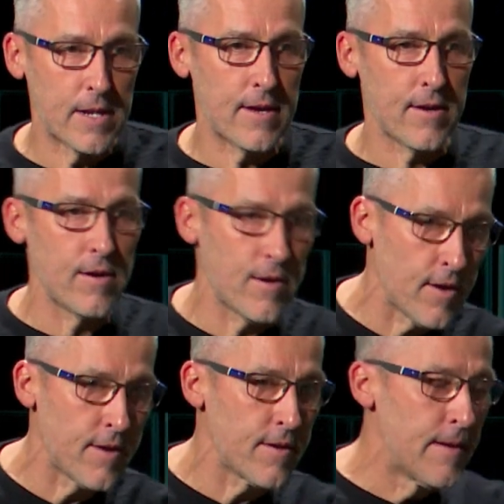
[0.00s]
a minute?
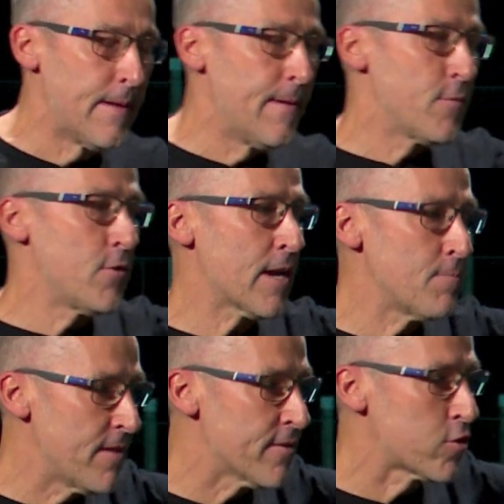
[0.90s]
I, I, you had a
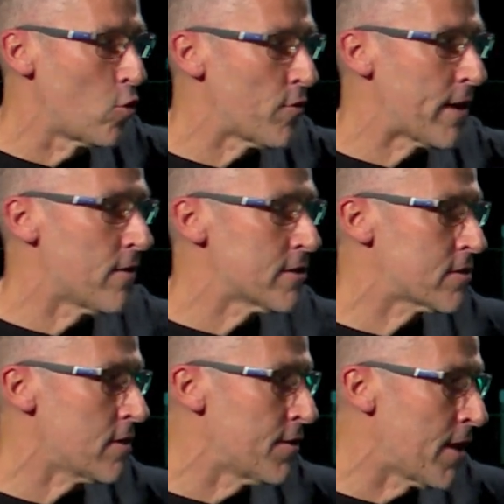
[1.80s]
bit of a thought then. I,
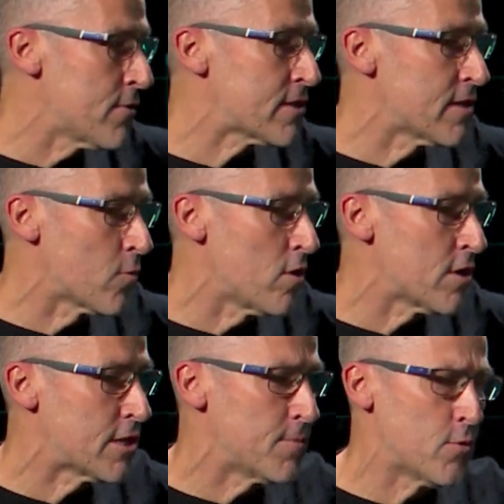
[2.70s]
I noticed in the
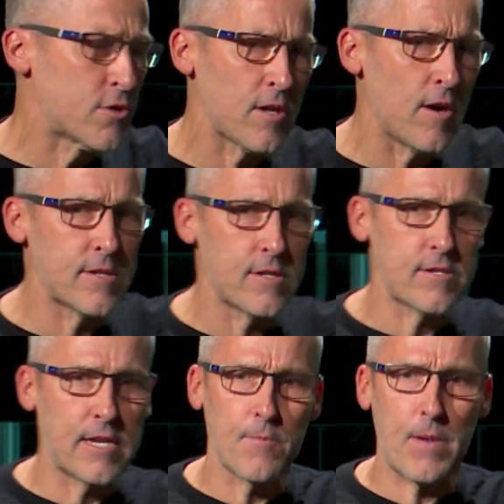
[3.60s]
worship you started to
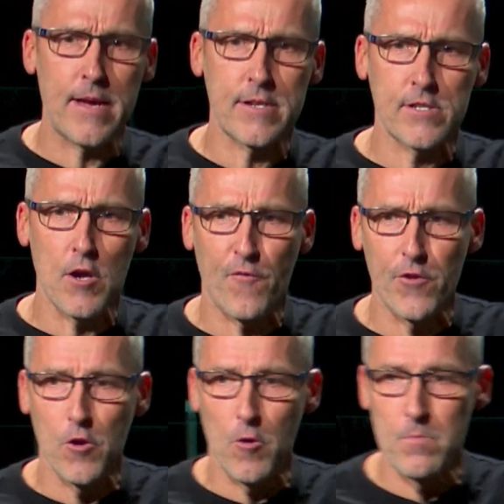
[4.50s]
sing about yourself
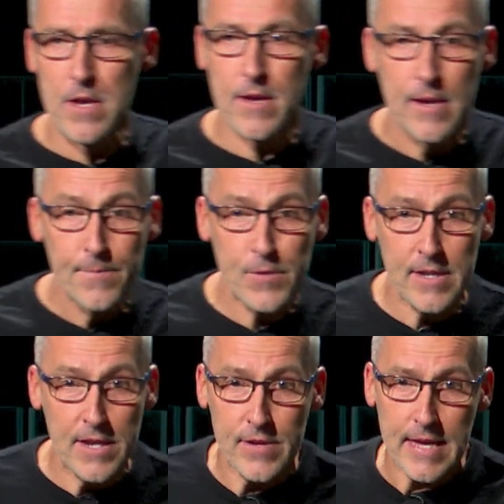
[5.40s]
and not me.
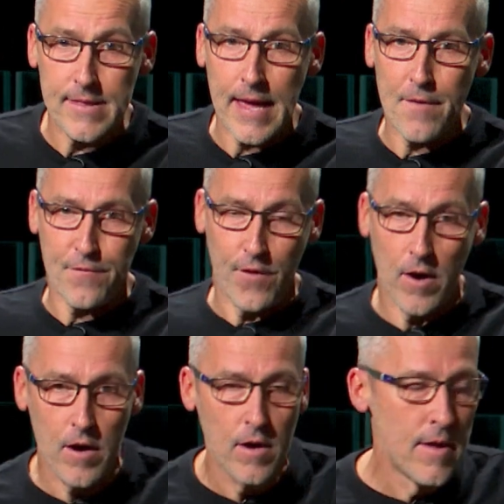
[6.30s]
Didn't even get that
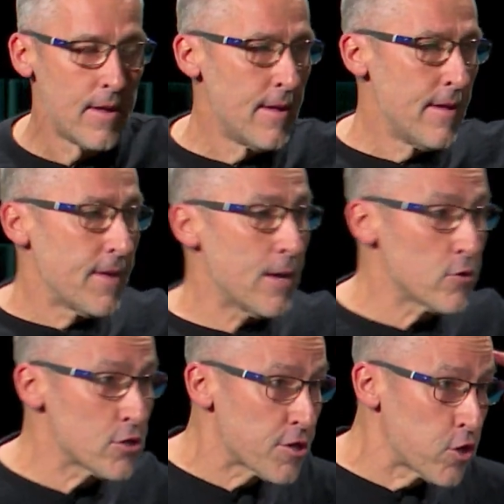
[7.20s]
far. It
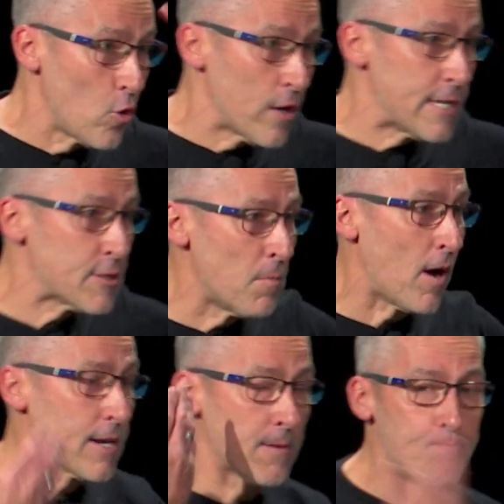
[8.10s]
was a thought in his
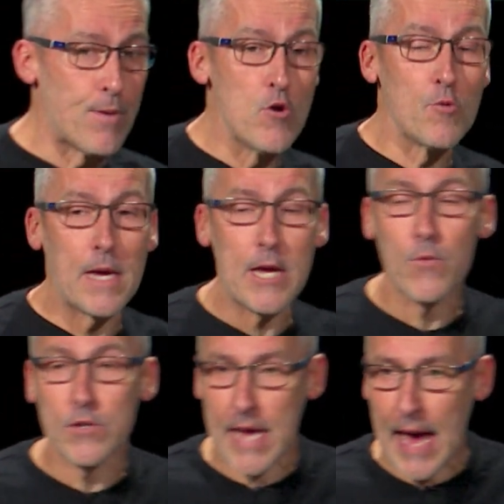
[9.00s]
mind, and boom, he was